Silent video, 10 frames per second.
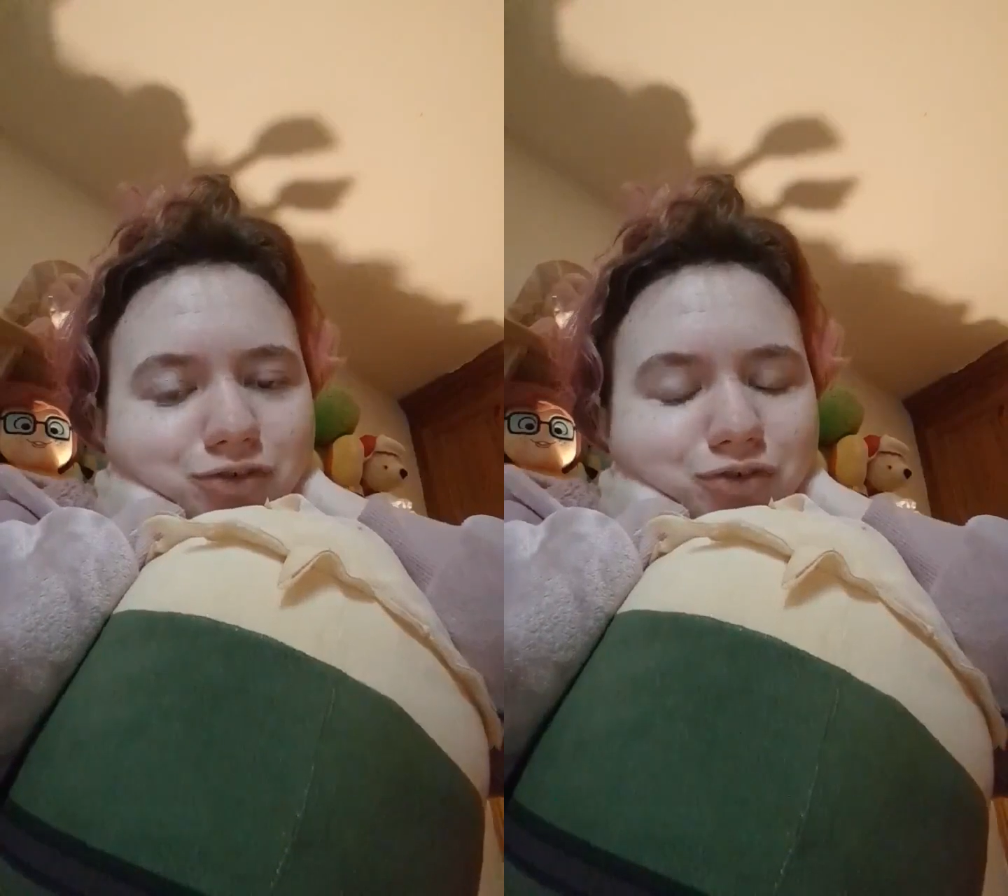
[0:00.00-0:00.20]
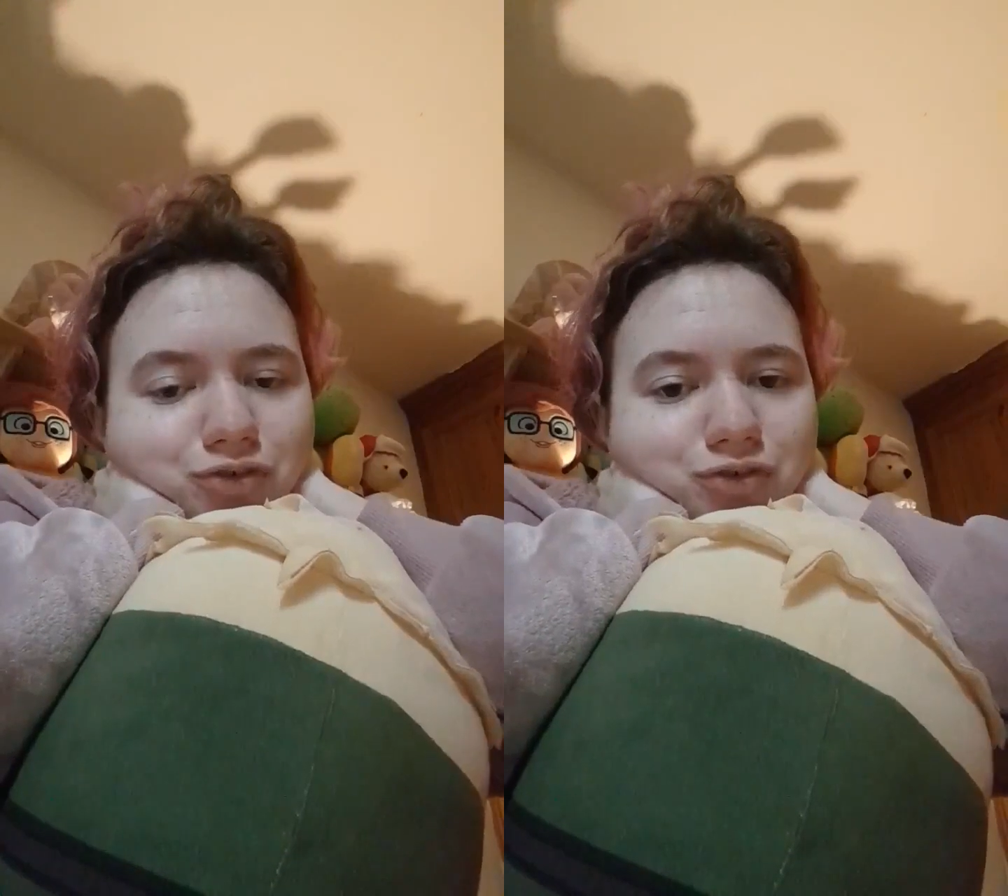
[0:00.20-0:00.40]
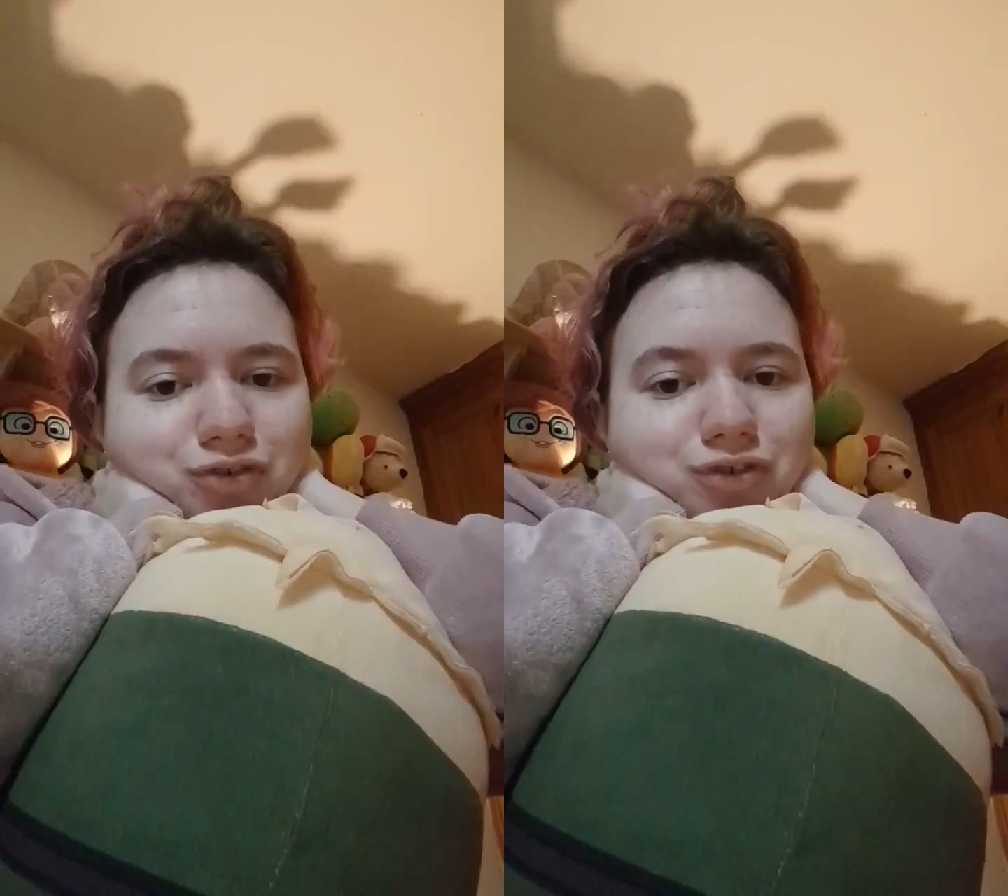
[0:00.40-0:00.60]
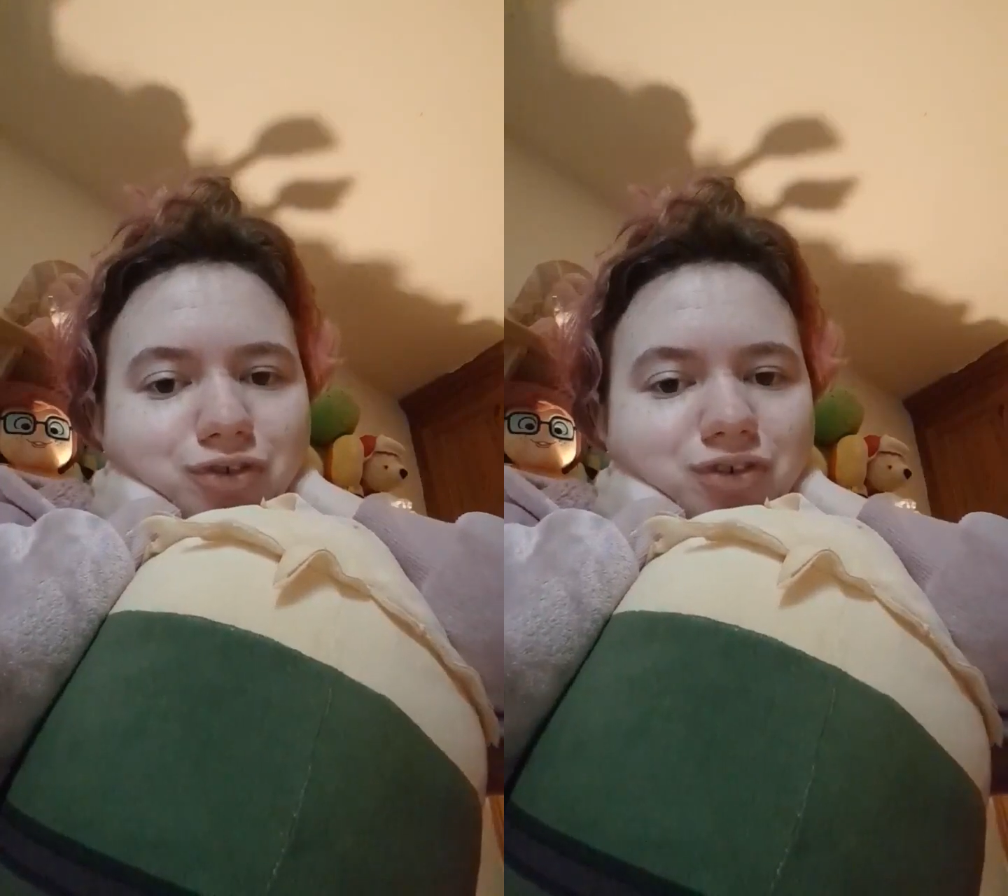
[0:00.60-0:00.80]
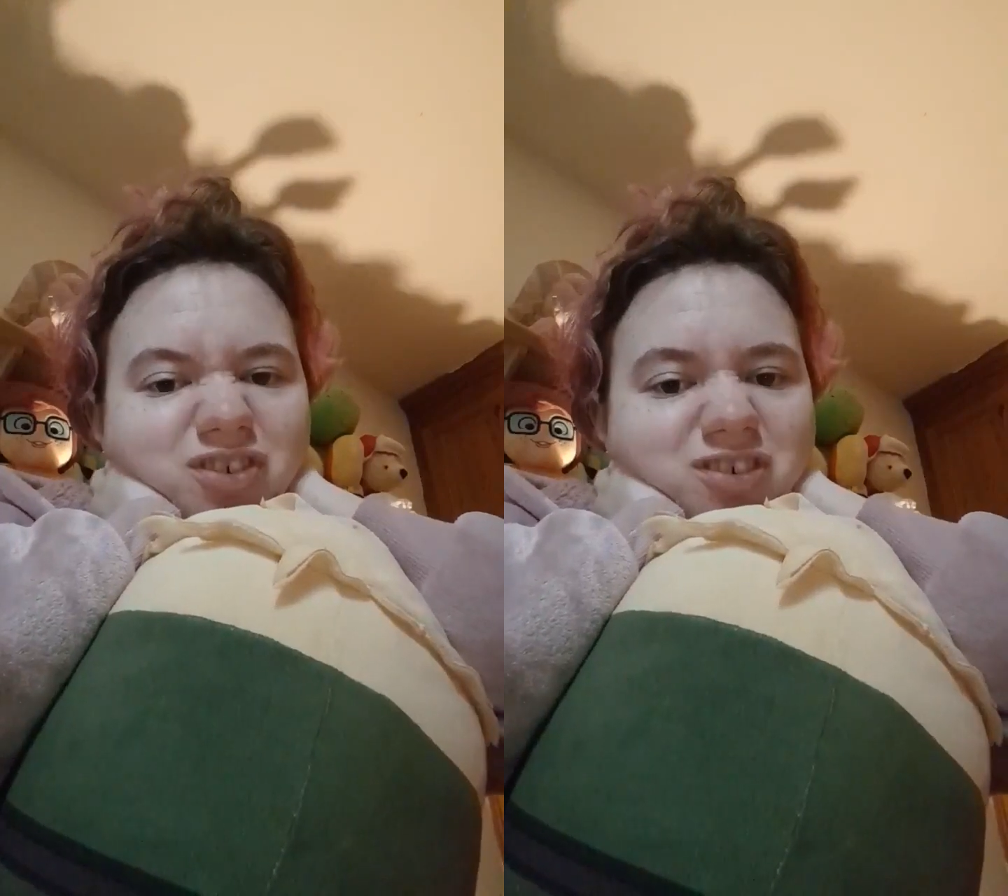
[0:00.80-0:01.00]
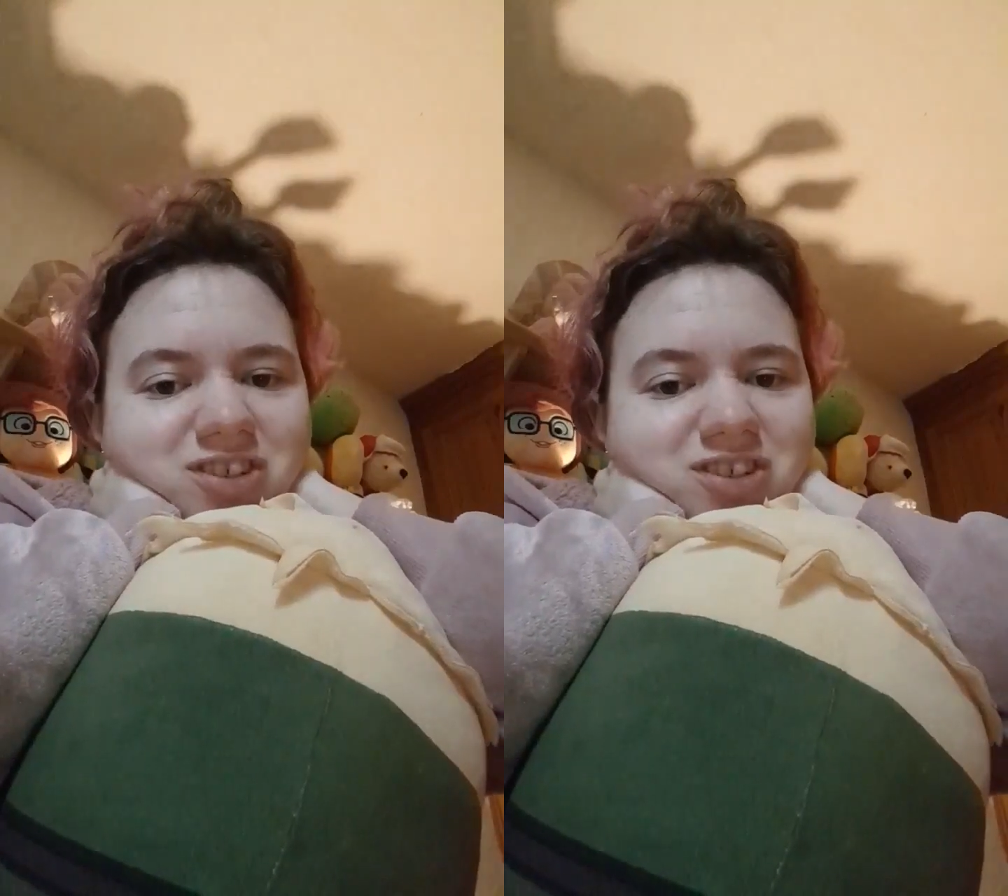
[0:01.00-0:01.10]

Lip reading: or